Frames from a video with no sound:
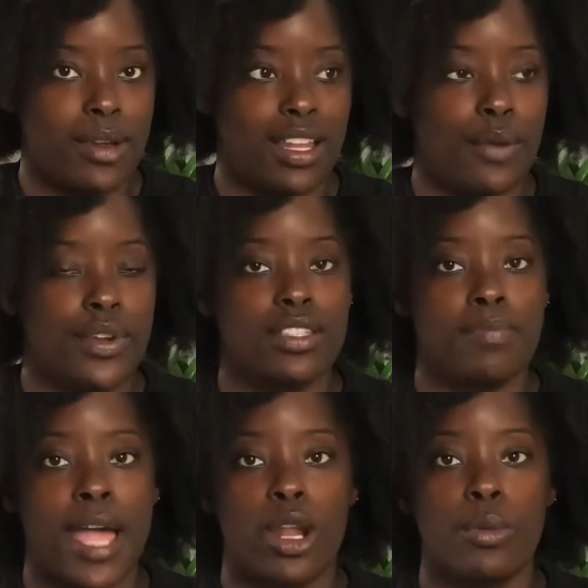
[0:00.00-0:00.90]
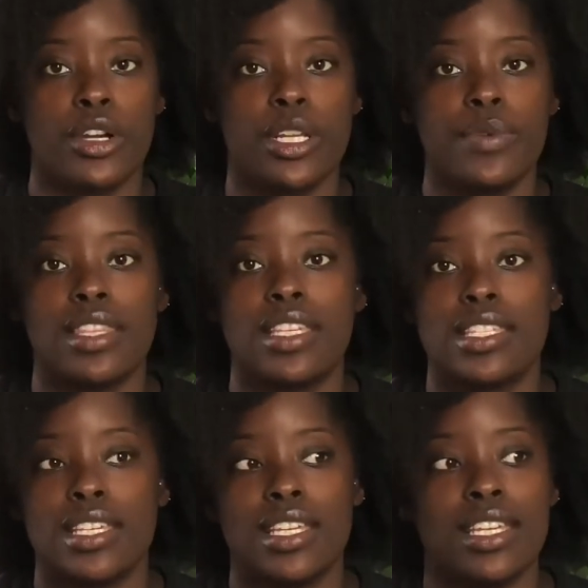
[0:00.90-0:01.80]
I went paddleboarding with this
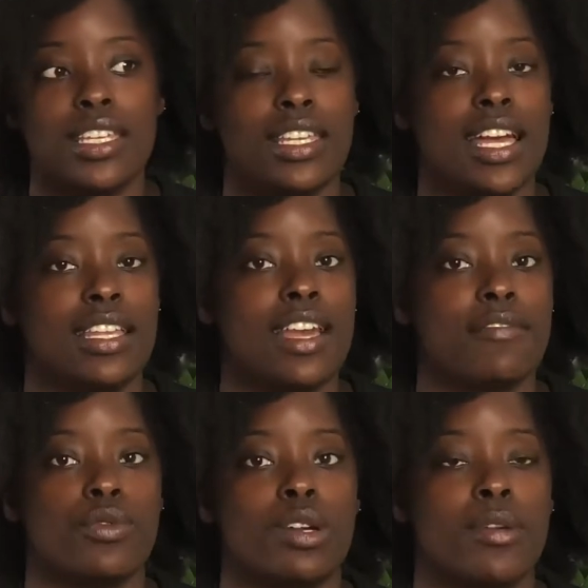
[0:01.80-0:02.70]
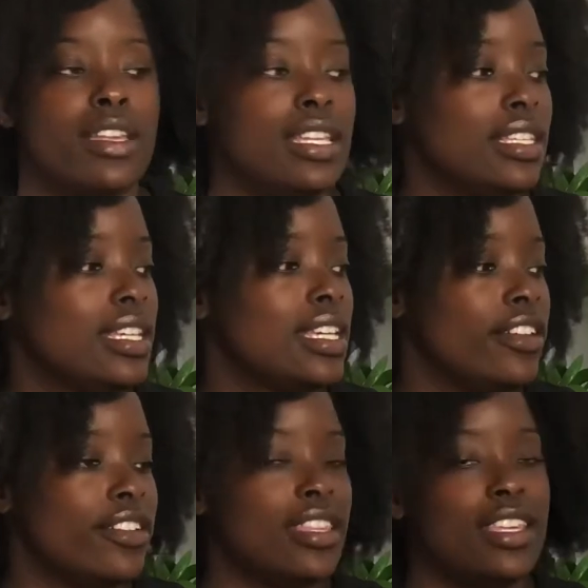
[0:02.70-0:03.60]
in, and I didn't have to worry about any leaking or
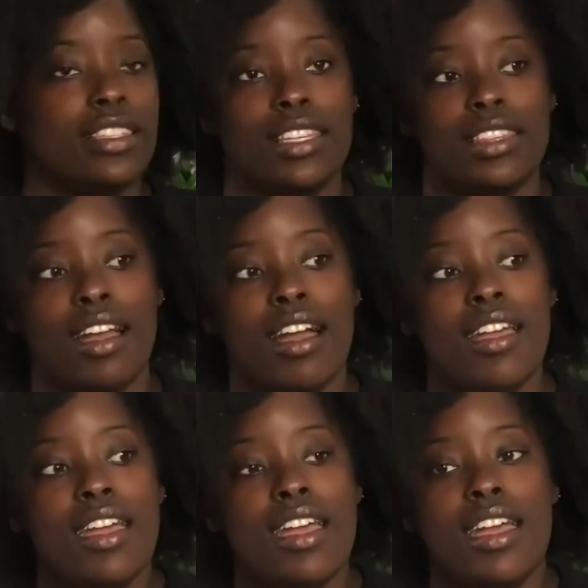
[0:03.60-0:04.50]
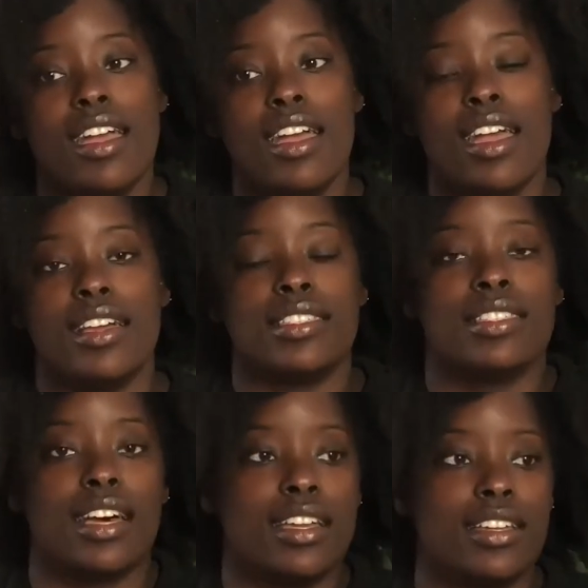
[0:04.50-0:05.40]
anything like that, as
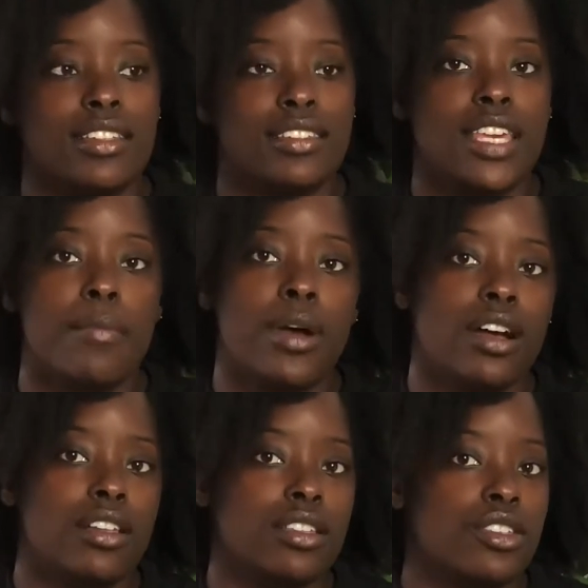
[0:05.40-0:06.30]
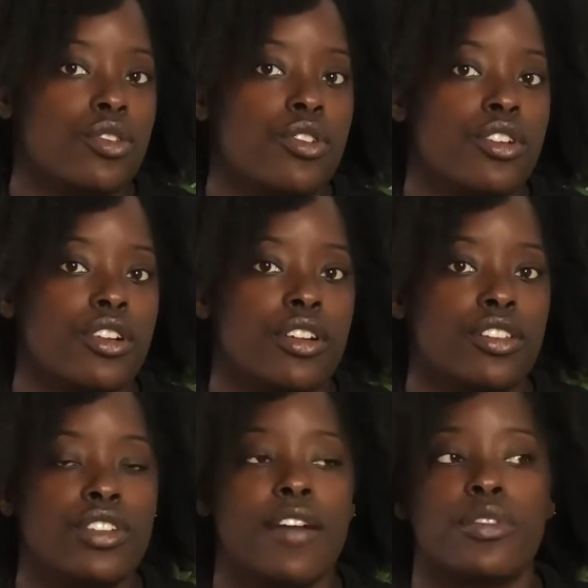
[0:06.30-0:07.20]
tampons, or you don't
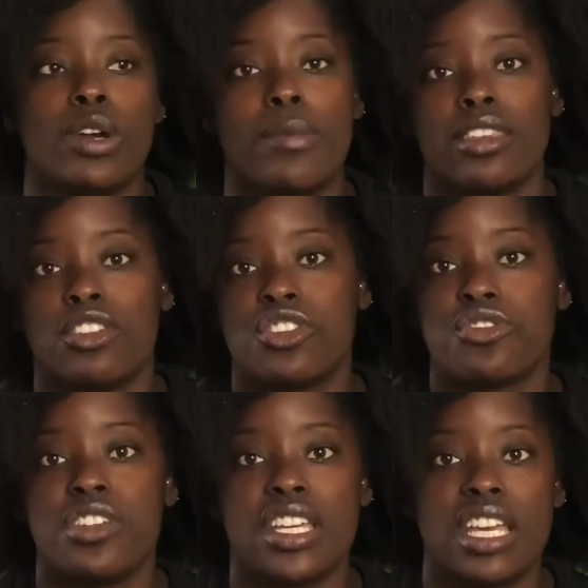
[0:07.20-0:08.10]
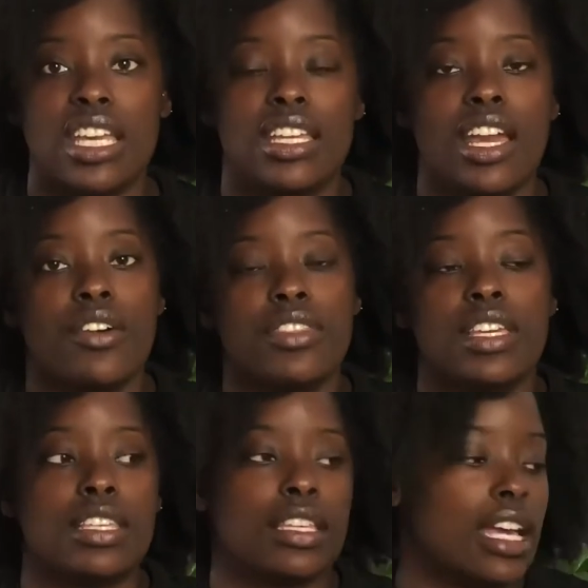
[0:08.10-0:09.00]
have to worry about the string hanging out and things
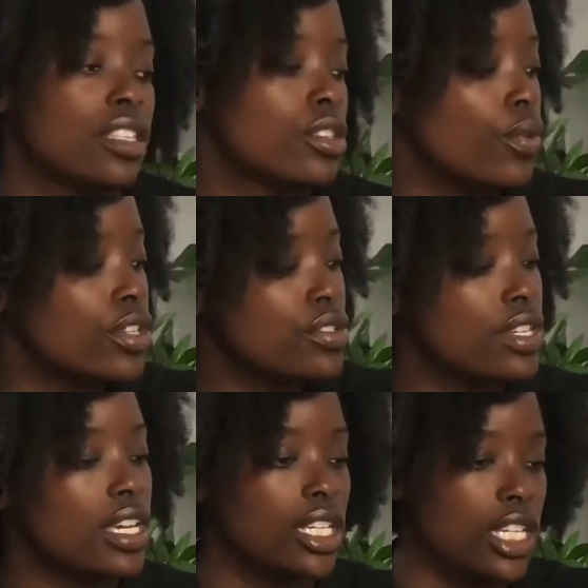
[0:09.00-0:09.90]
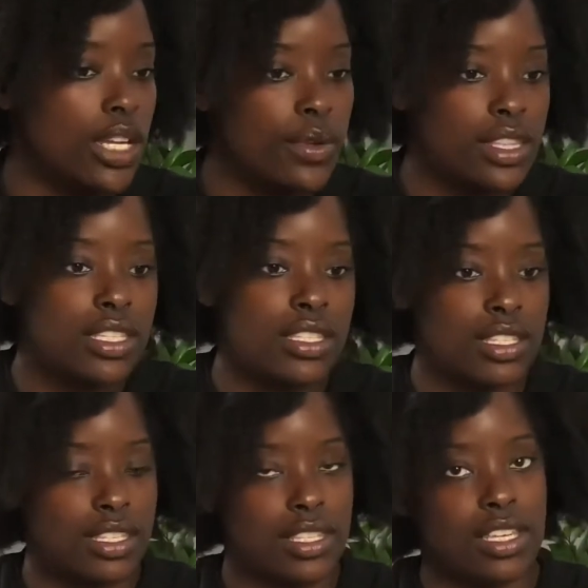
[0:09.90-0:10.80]
like that. So once you get good with this
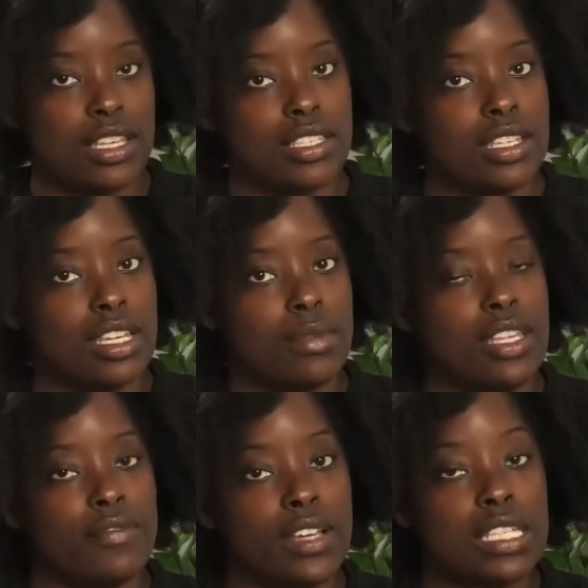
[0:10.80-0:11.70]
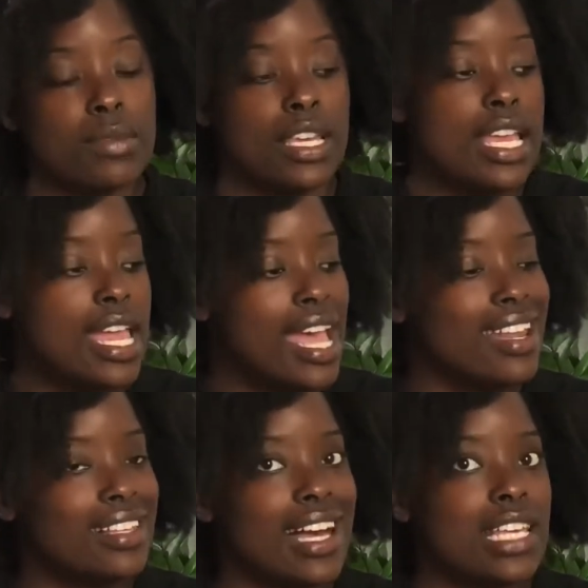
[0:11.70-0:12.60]
thing is going to be an investment, and it
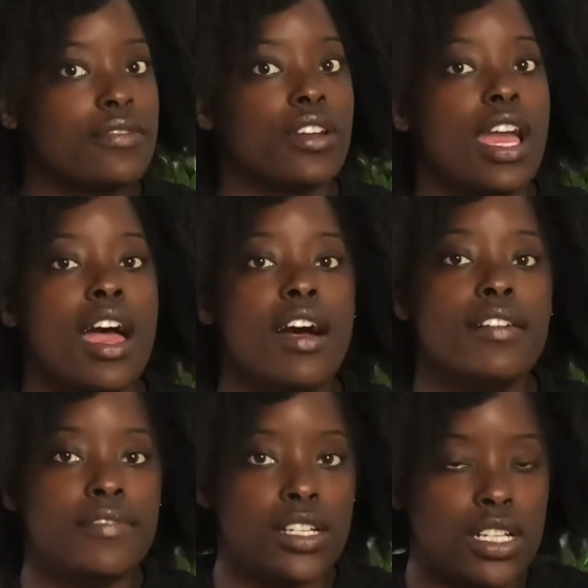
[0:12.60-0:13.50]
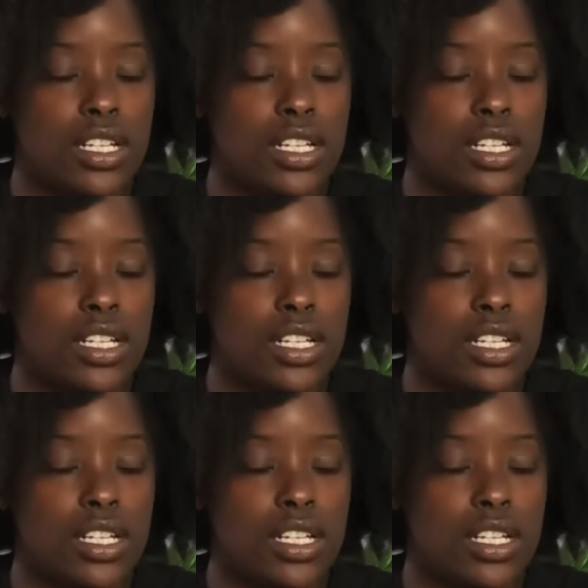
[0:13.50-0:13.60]
lasts forever.